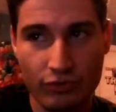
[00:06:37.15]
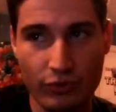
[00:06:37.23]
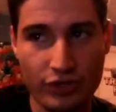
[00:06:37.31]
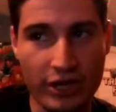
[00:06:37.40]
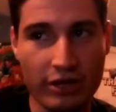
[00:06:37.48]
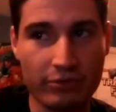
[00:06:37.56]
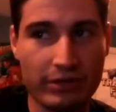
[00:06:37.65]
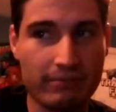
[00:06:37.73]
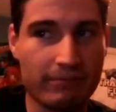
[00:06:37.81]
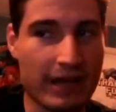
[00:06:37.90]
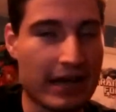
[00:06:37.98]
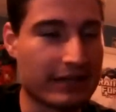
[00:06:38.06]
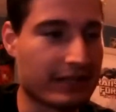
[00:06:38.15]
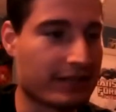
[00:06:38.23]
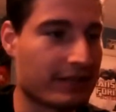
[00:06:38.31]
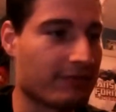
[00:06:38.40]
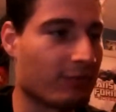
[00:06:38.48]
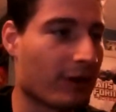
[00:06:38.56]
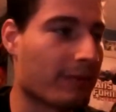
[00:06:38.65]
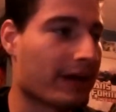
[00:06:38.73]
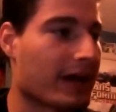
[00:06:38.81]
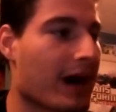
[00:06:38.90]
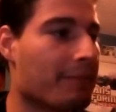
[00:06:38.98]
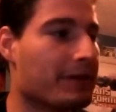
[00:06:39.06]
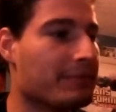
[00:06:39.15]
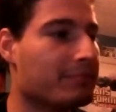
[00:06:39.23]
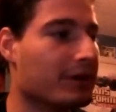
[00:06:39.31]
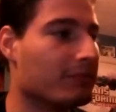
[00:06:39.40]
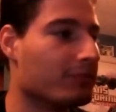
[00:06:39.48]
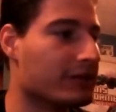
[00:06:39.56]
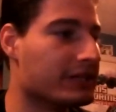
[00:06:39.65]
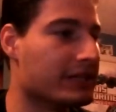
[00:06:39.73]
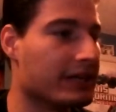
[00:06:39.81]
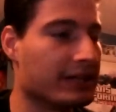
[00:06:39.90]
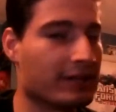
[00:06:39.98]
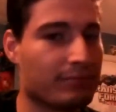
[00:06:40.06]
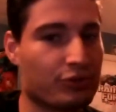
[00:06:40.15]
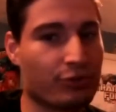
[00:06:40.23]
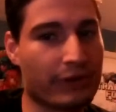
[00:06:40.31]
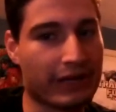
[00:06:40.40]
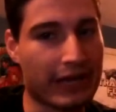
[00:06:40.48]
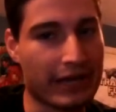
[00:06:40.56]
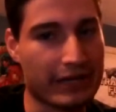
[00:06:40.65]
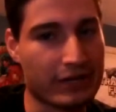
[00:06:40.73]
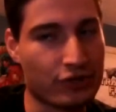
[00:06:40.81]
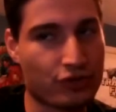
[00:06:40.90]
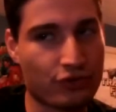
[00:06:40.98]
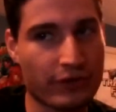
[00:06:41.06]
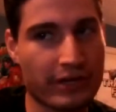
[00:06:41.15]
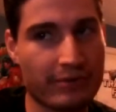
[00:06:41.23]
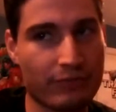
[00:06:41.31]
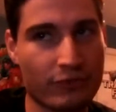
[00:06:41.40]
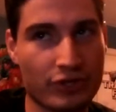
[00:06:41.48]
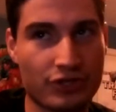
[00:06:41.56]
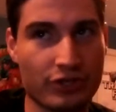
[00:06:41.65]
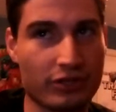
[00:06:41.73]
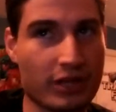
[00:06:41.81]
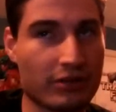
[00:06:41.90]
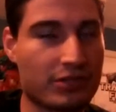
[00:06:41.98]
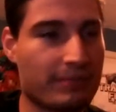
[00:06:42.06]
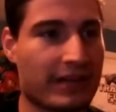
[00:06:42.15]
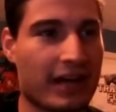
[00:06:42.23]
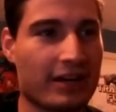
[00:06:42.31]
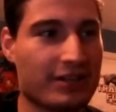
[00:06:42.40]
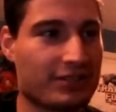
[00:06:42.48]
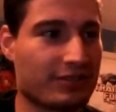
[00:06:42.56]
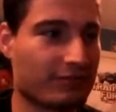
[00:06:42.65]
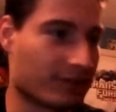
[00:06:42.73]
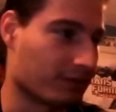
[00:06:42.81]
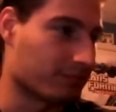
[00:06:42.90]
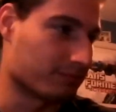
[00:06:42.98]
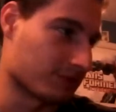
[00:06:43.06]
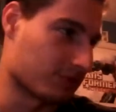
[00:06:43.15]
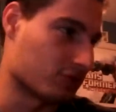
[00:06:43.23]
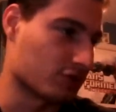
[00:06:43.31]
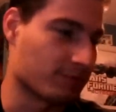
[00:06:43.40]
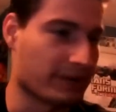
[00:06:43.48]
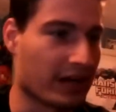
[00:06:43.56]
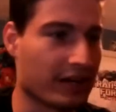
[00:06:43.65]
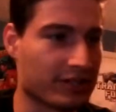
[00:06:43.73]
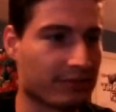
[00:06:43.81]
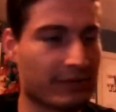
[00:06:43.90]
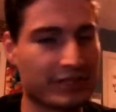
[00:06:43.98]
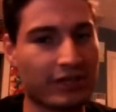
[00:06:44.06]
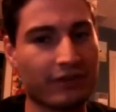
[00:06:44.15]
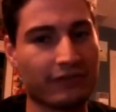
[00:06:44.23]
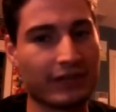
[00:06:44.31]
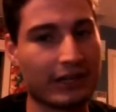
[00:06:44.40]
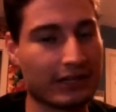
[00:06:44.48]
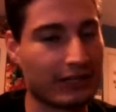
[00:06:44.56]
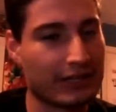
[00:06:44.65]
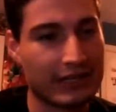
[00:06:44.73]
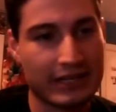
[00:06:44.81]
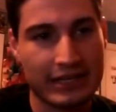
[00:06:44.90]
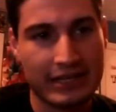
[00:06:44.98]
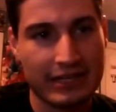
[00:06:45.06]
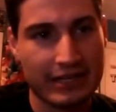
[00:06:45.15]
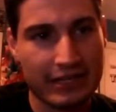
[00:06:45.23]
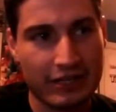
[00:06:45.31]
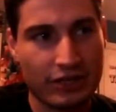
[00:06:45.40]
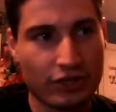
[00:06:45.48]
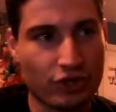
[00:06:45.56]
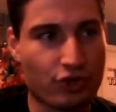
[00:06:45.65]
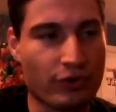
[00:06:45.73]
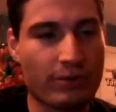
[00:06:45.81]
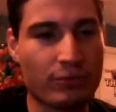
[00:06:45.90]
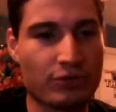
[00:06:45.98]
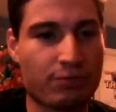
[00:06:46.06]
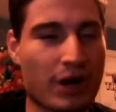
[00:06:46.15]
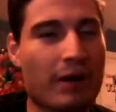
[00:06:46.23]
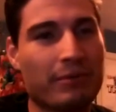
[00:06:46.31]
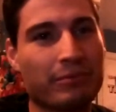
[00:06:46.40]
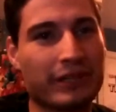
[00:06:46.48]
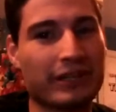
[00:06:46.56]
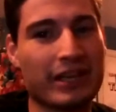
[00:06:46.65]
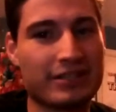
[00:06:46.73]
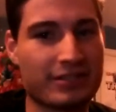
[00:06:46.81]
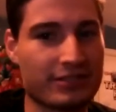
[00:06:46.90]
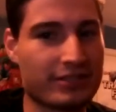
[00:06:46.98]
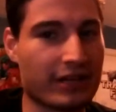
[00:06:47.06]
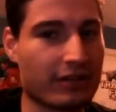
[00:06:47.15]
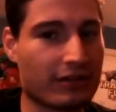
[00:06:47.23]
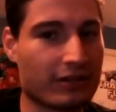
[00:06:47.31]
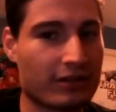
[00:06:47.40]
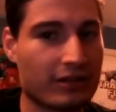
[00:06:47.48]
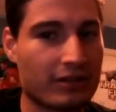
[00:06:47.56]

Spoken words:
Wish I owned it. I had to give away my copy, but we did end up doing a stream, which, not to be honest, just to be honest with myself, the stream was probably less than stellar,